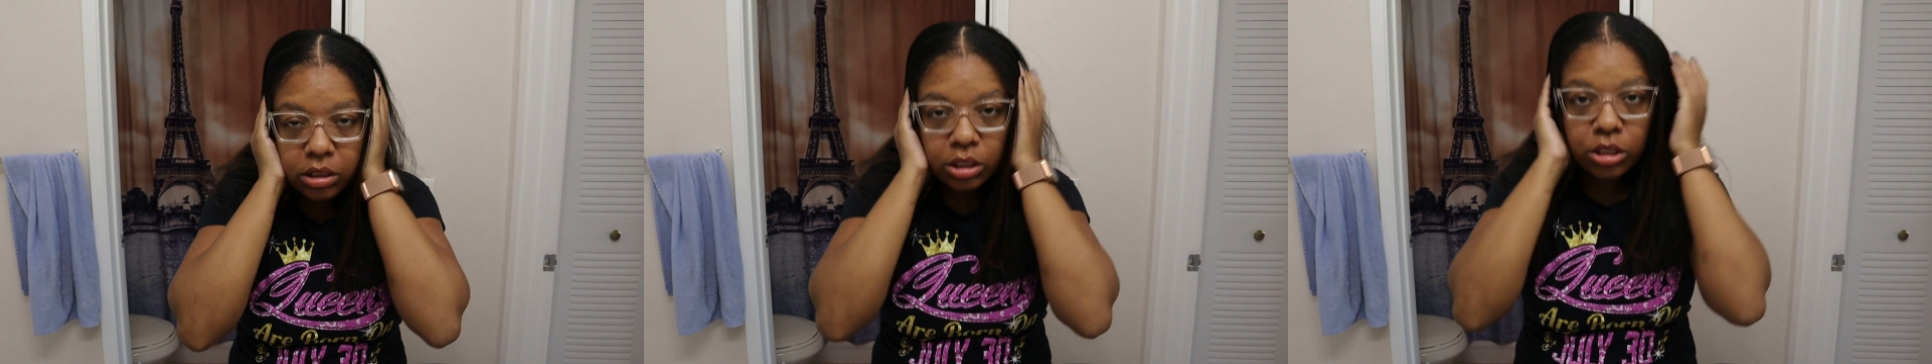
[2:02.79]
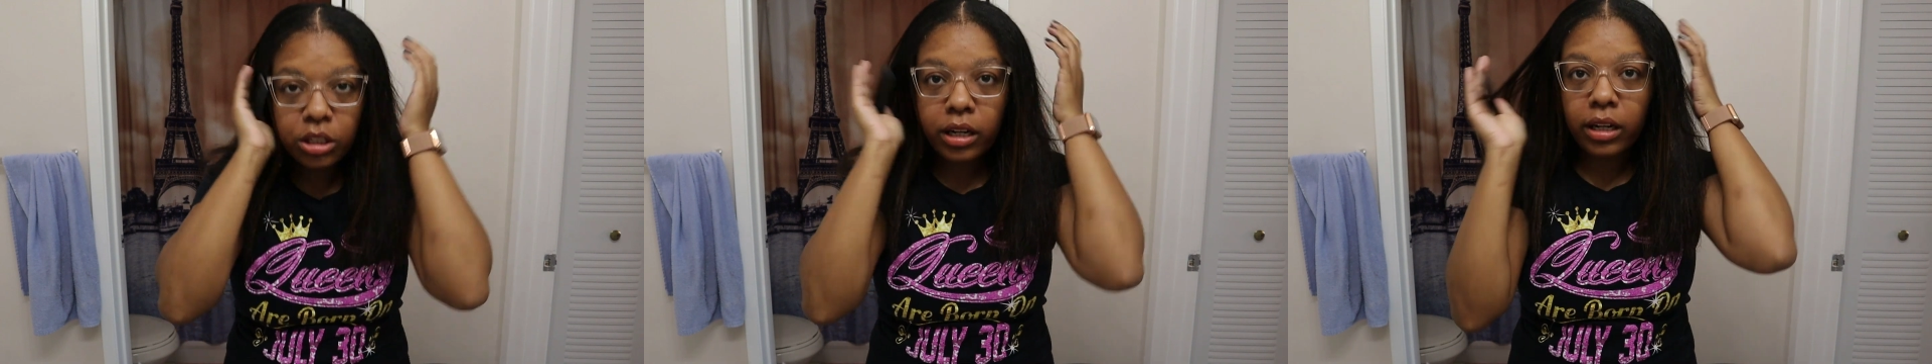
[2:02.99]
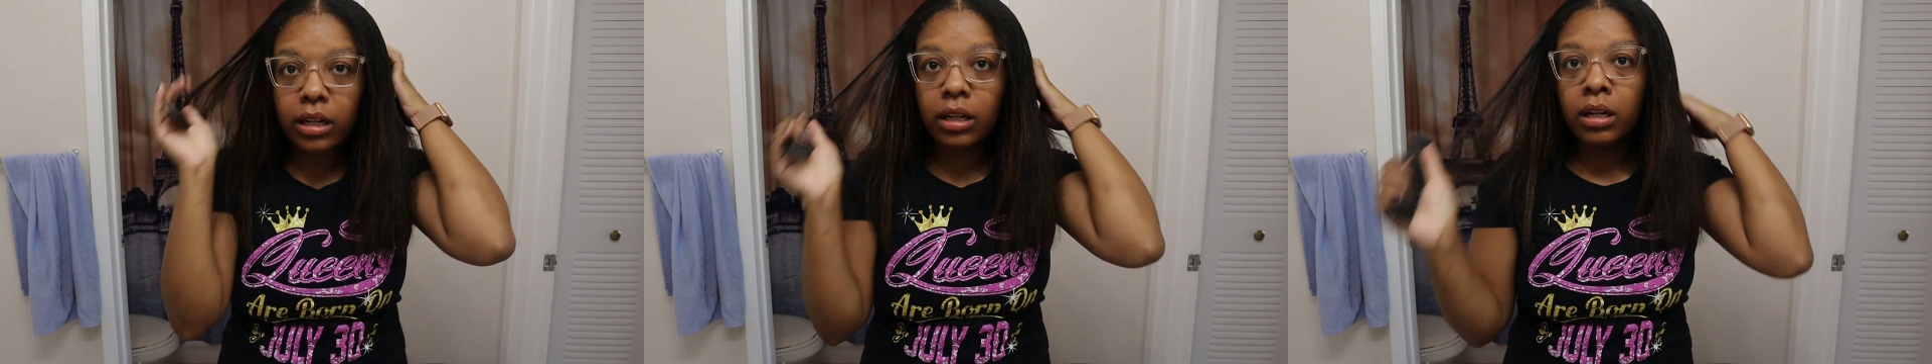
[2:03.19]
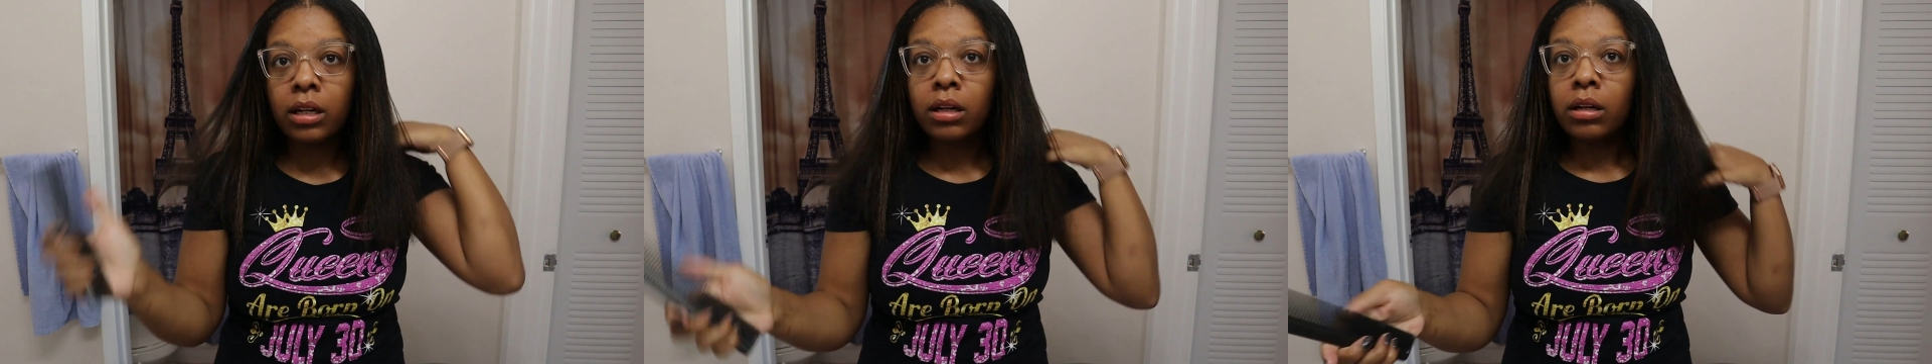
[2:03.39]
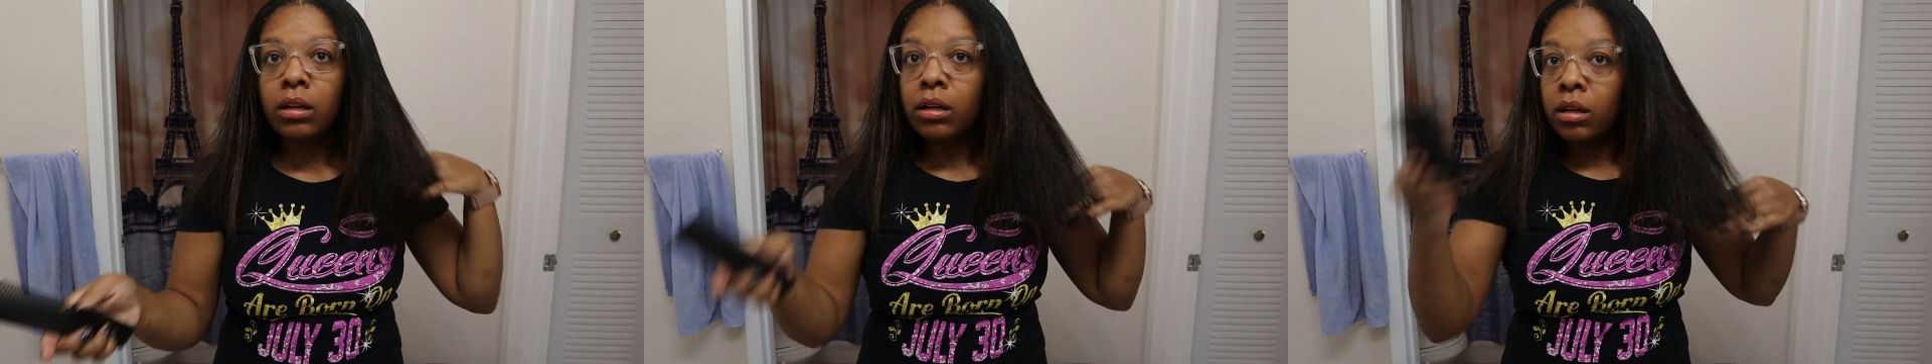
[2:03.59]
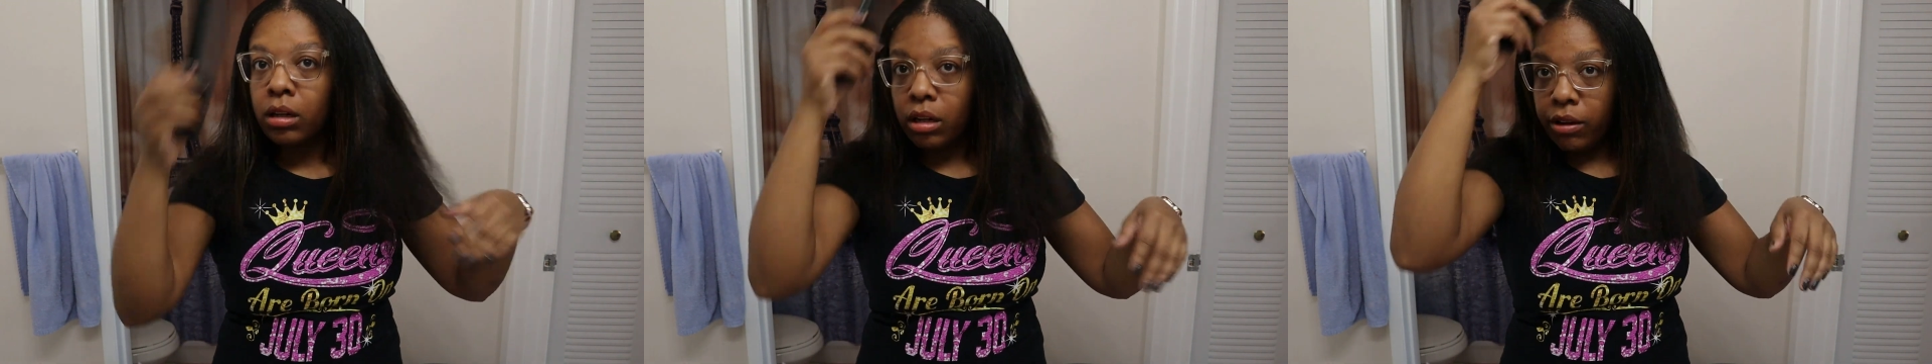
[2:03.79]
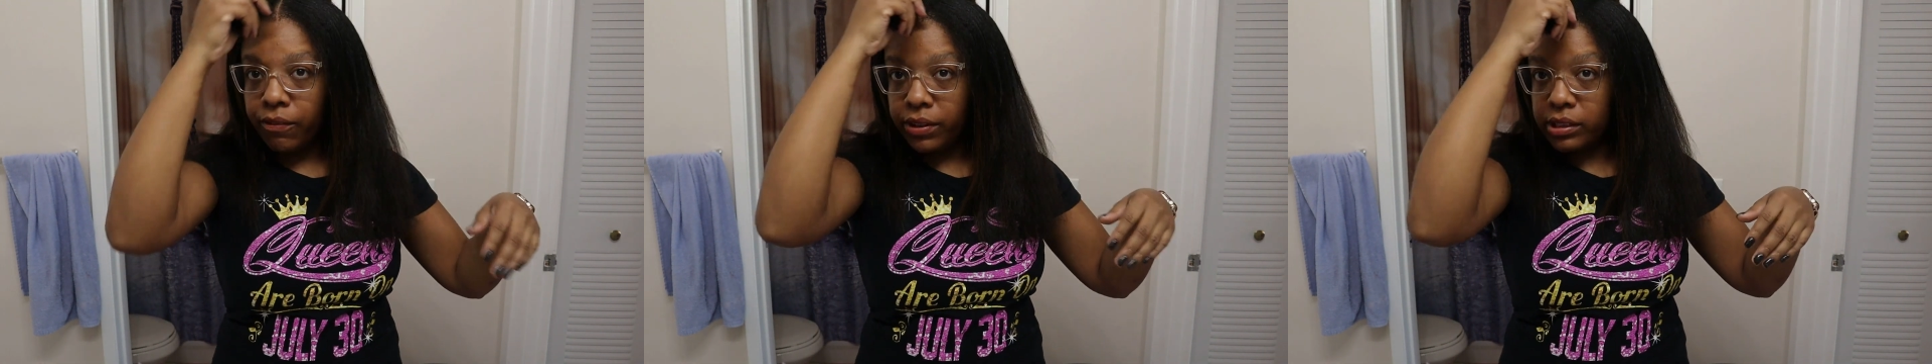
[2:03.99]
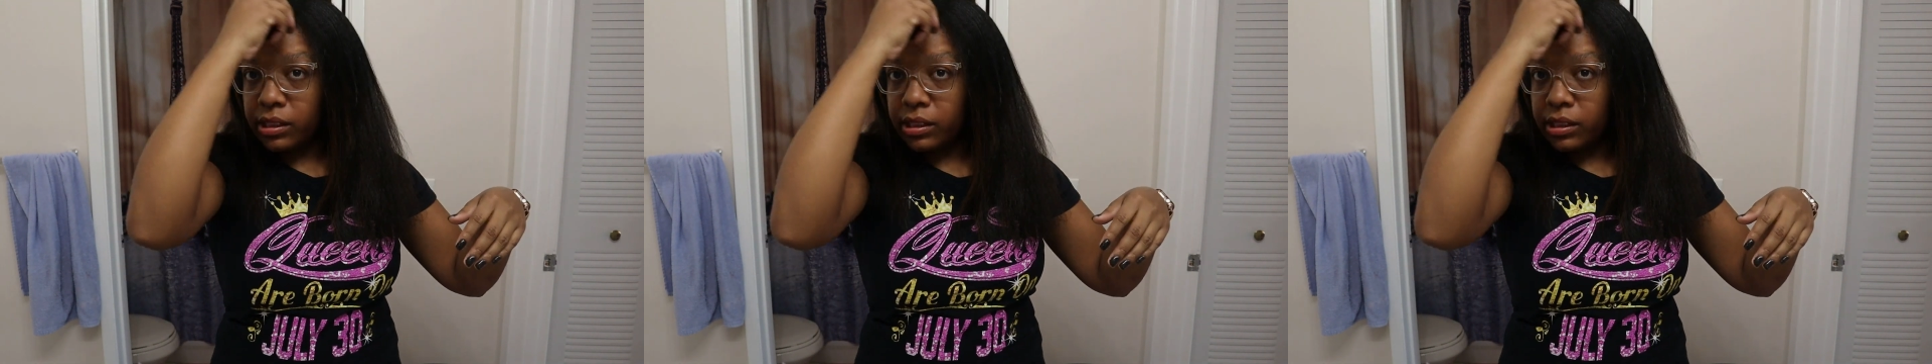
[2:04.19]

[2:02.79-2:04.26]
it straight? If it's